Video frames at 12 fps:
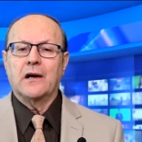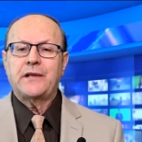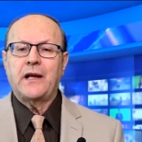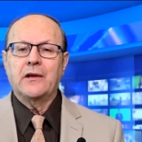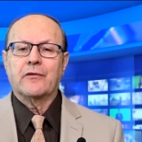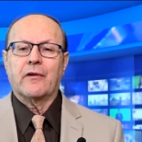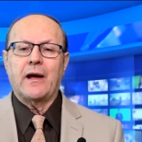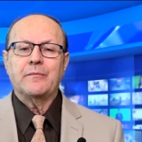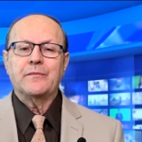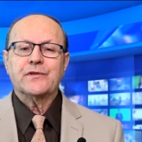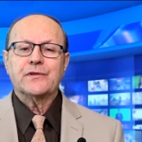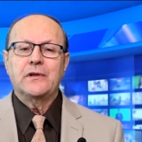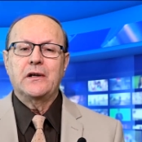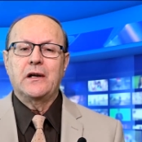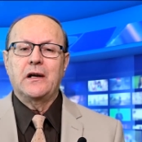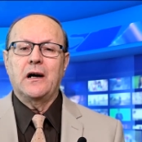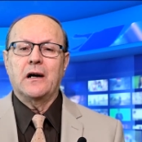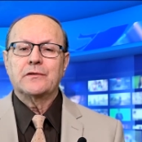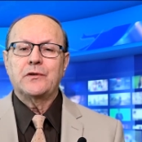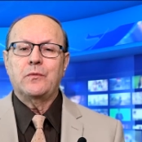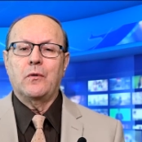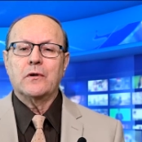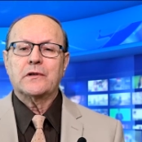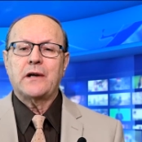the telegrams of the
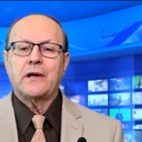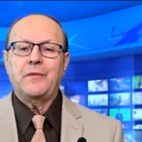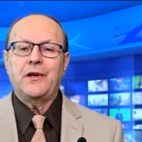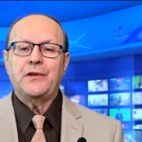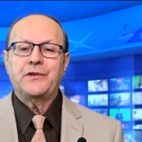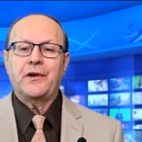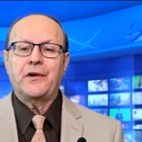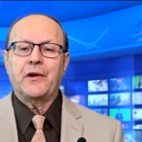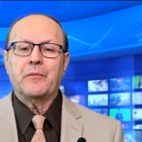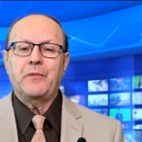wartime Interior